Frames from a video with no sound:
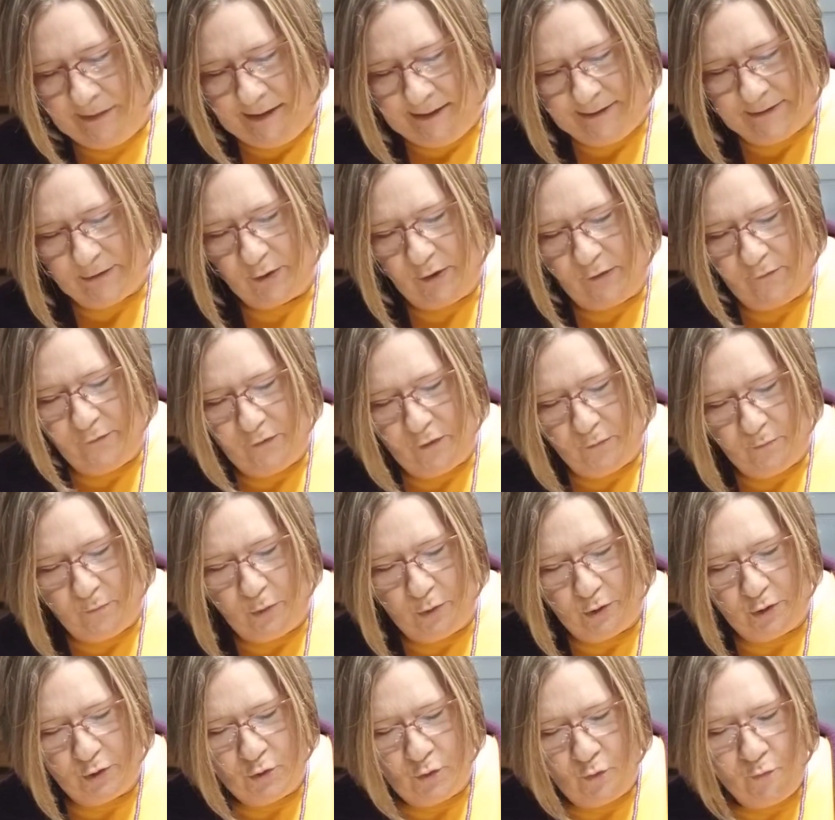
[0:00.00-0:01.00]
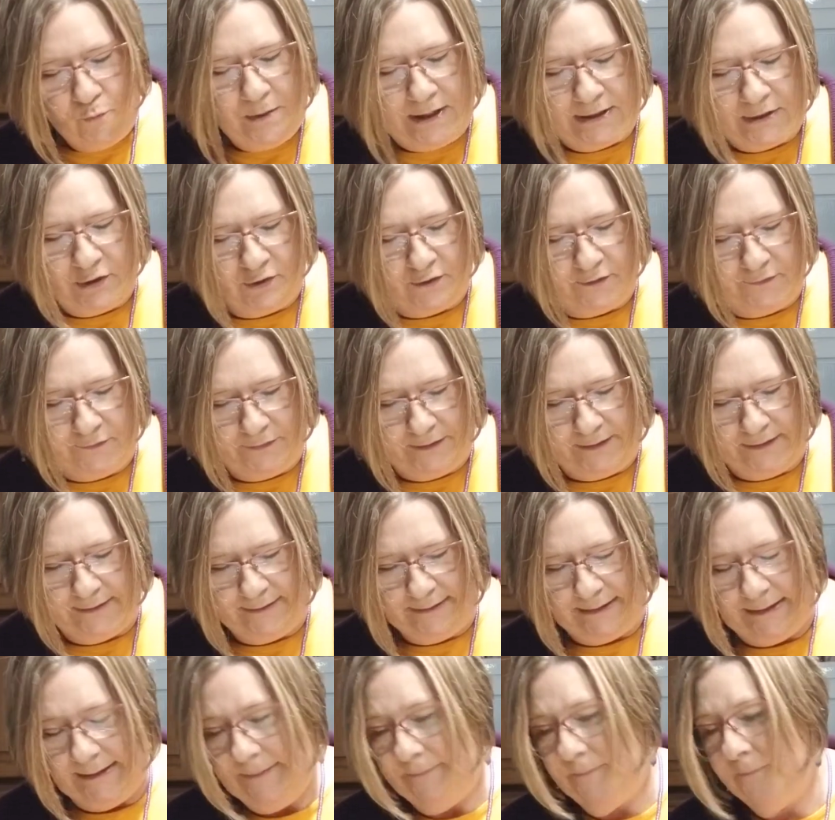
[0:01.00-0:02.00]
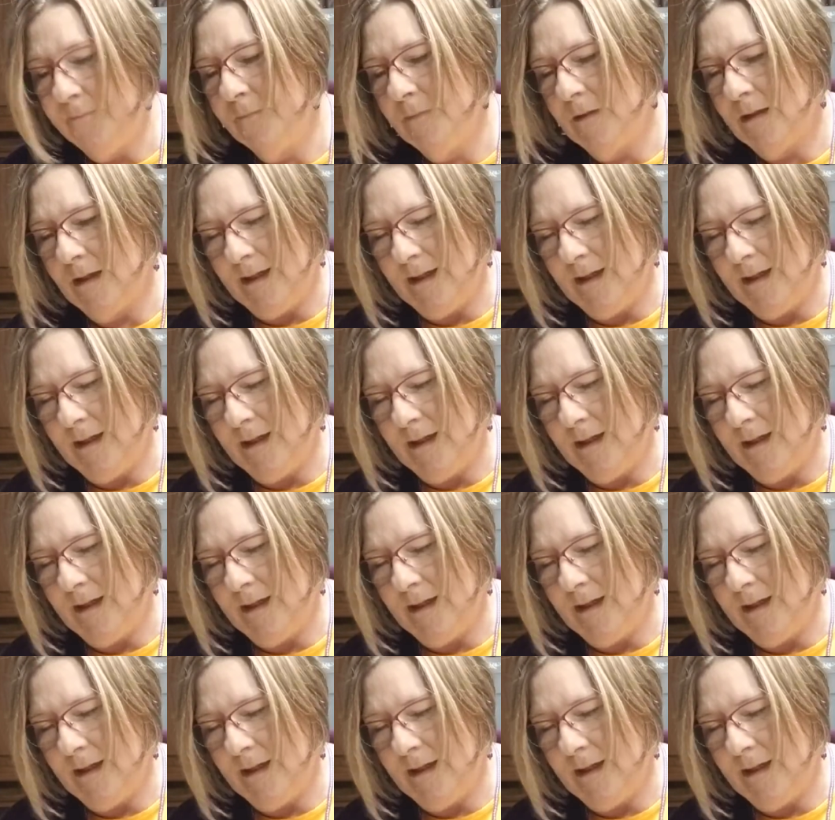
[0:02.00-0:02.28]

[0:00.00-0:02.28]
so if you put too much of this in